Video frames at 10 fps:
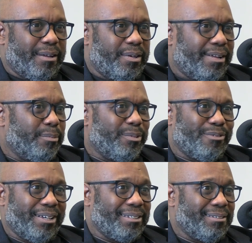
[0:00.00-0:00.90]
I'll be
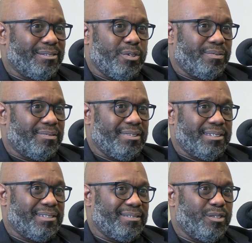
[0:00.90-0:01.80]
frank,
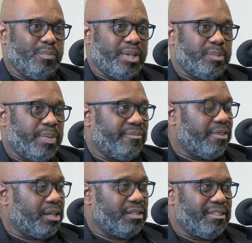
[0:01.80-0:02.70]
there's too much Ben
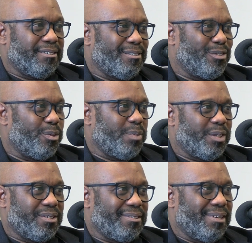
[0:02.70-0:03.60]
Franklin, there's too
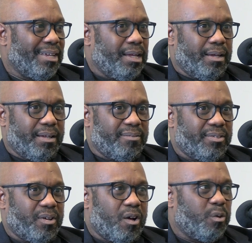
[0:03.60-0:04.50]
much of
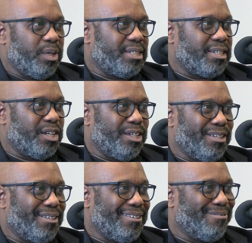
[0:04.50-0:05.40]
an Always Sunny
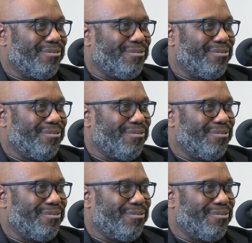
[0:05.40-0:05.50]
in